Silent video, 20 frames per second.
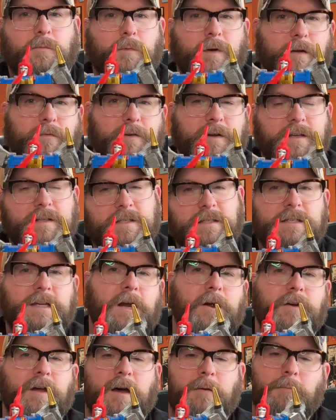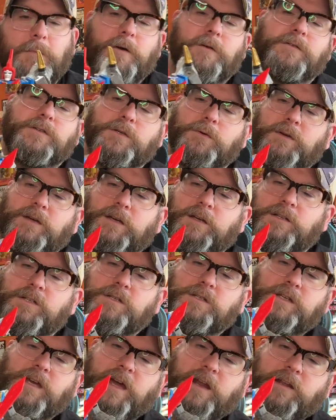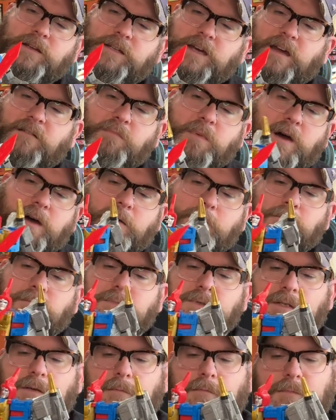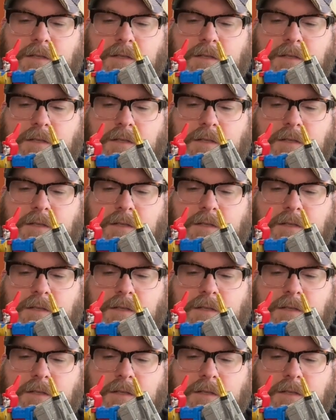whenever he's in teardown mode, so he can just kind of dive bomb some